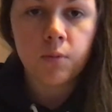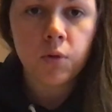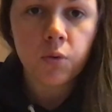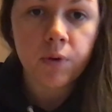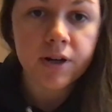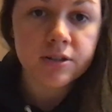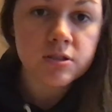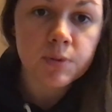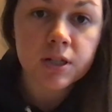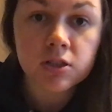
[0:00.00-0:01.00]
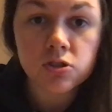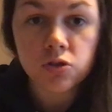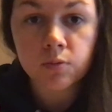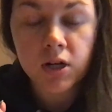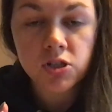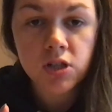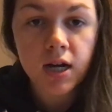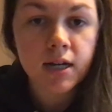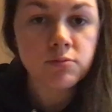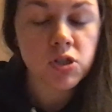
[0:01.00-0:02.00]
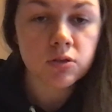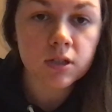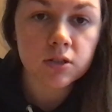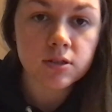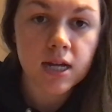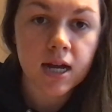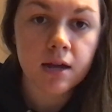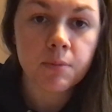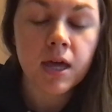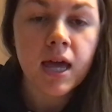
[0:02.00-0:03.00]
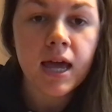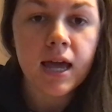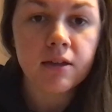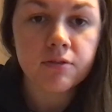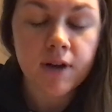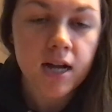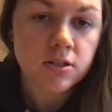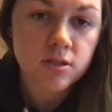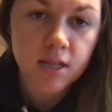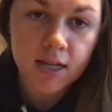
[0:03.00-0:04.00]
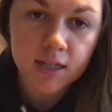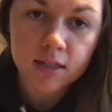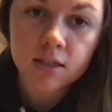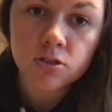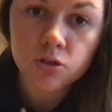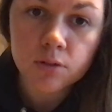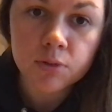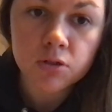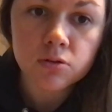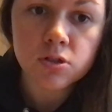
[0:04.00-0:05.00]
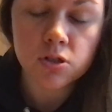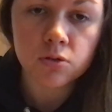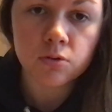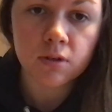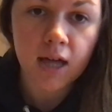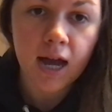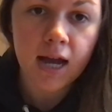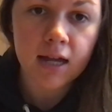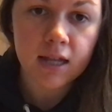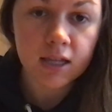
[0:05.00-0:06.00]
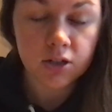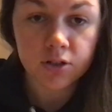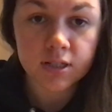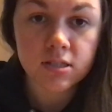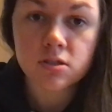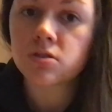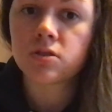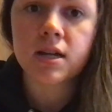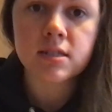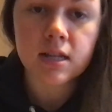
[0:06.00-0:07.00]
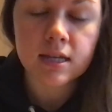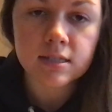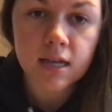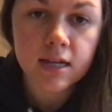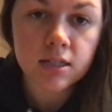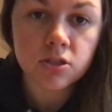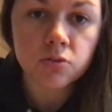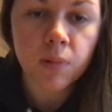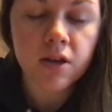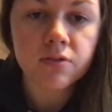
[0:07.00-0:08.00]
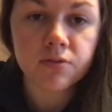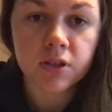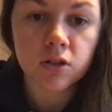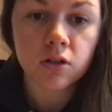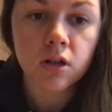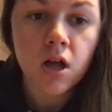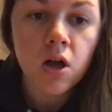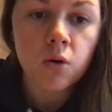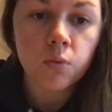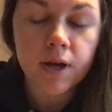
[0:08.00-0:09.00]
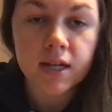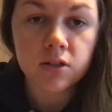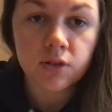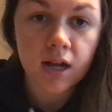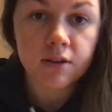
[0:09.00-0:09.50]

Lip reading: where you're spending too much time, too little time, and factors that can contribute to that increased stress and anxiety you might feel when you kind of